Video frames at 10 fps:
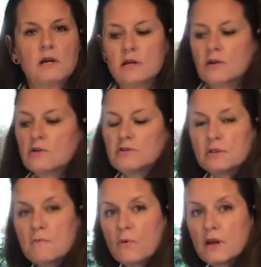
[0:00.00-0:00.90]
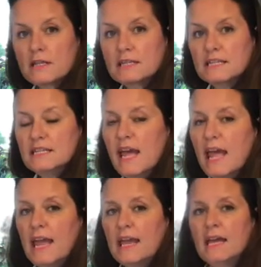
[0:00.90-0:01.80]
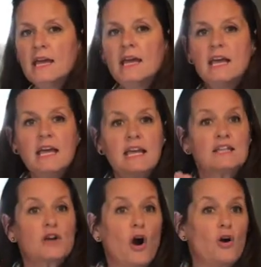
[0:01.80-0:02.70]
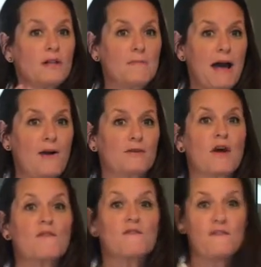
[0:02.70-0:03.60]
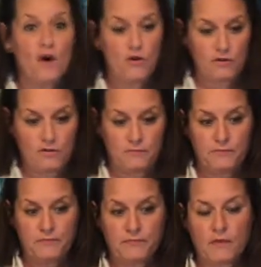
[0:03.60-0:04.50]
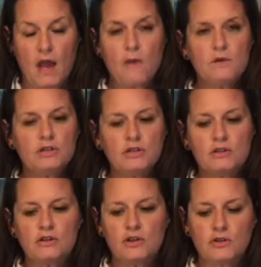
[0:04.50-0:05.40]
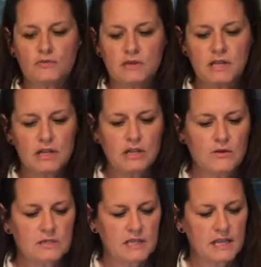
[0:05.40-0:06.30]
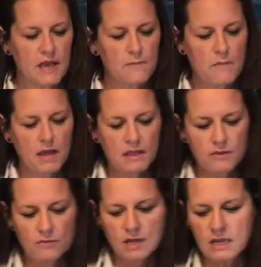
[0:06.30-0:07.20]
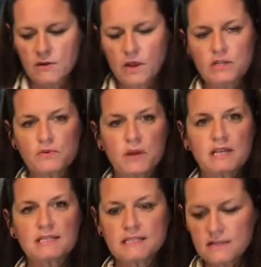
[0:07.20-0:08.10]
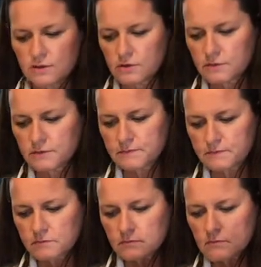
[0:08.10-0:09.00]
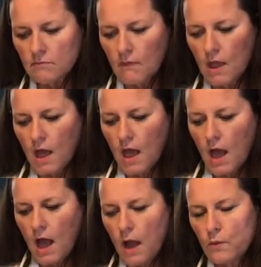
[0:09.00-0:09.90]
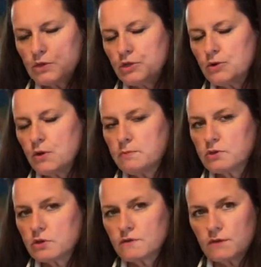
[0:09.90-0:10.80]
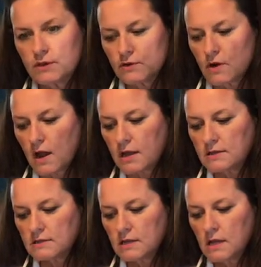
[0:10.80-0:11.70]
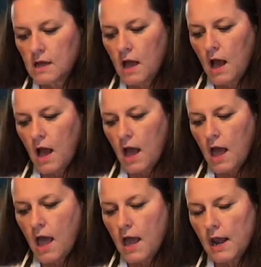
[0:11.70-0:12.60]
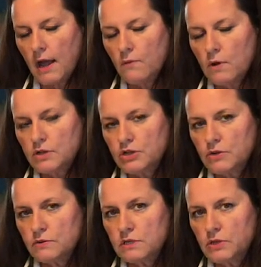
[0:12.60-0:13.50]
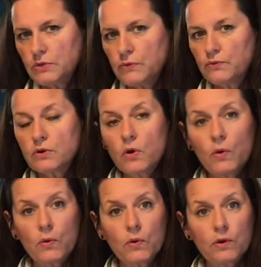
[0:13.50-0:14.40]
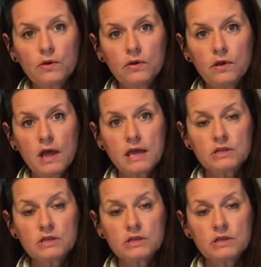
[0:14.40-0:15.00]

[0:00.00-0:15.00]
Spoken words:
girls and boys, today it's all about volume. I want you to look really closely at my 3 graduated cylinders. I want you to observe with your eyes, and I want you to record and